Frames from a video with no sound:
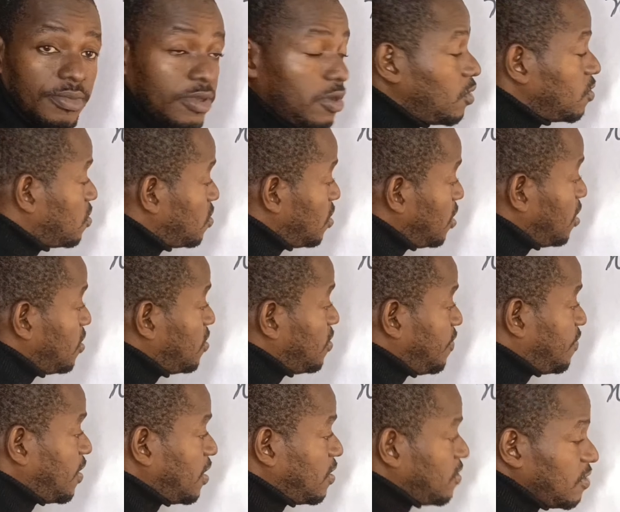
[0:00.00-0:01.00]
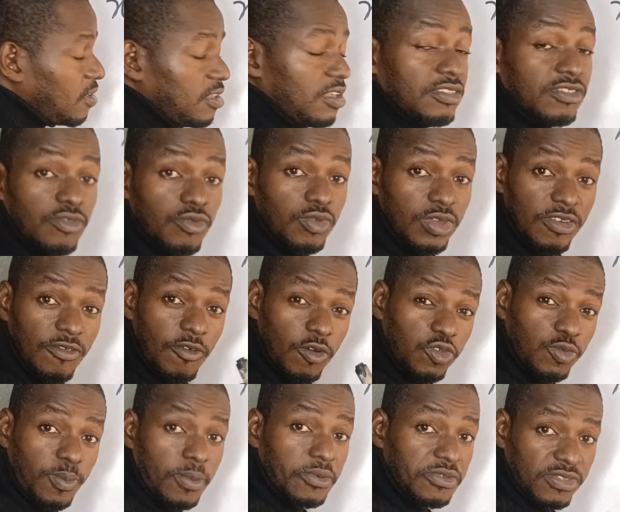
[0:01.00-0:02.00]
because negative times negative will give
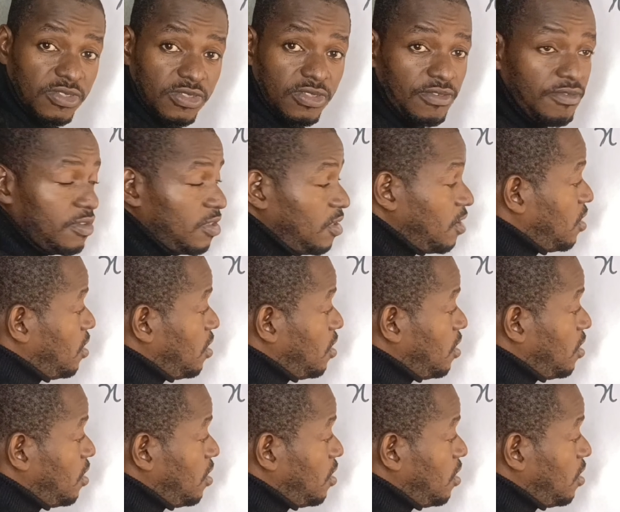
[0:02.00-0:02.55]
us positive.